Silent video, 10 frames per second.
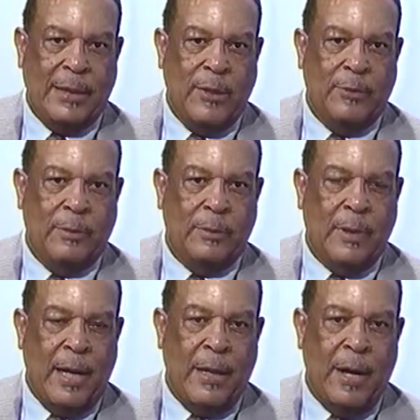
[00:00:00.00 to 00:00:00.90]
I
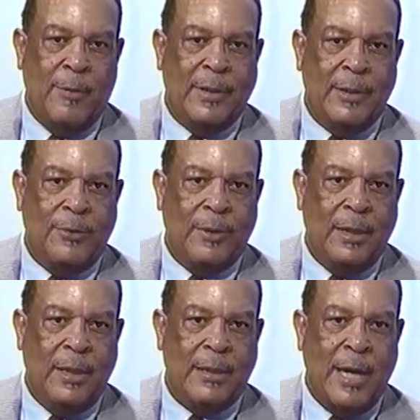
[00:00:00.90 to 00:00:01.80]
always
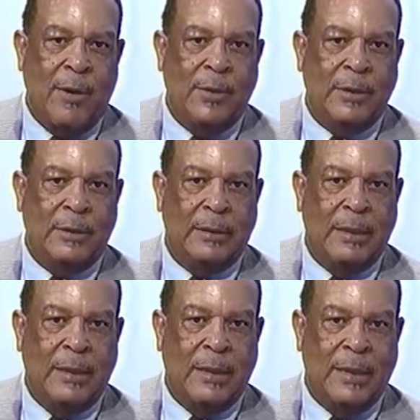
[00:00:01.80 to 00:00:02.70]
told the kids, I
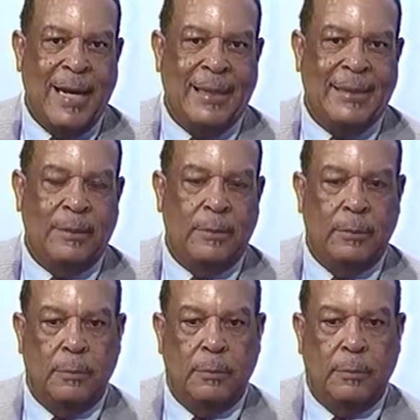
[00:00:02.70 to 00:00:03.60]
always liked to,
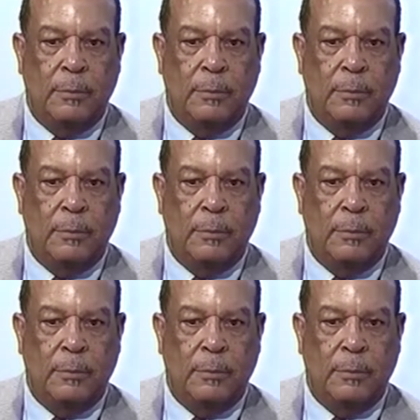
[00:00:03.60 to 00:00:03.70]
